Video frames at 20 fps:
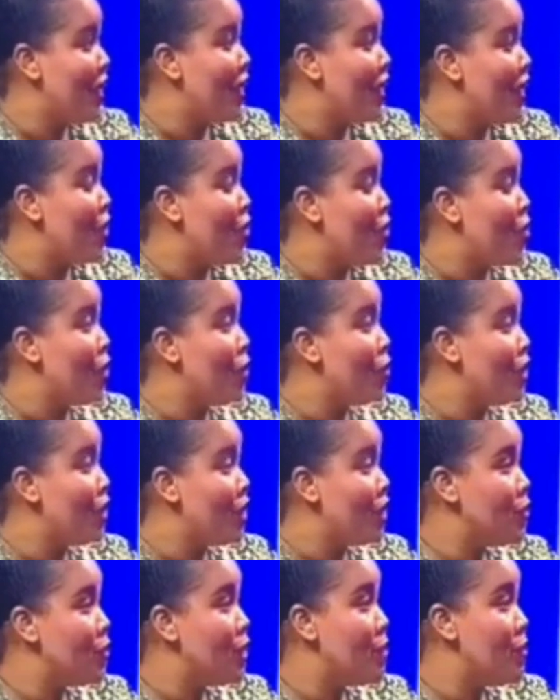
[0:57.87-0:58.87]
When we speak
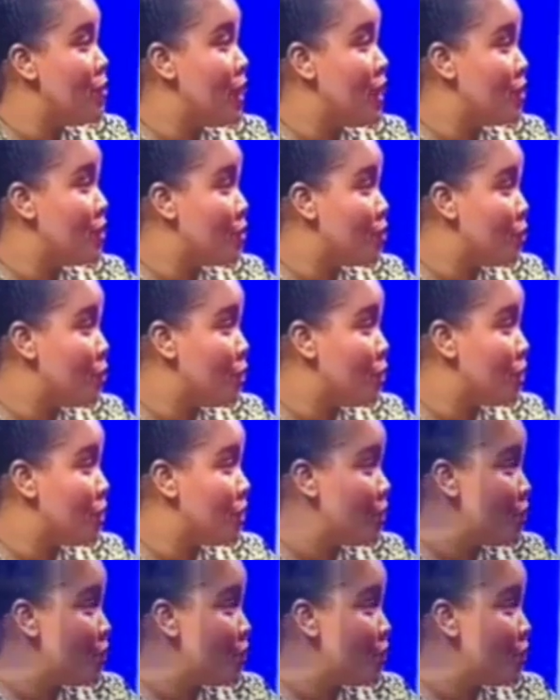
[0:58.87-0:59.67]
about sports, we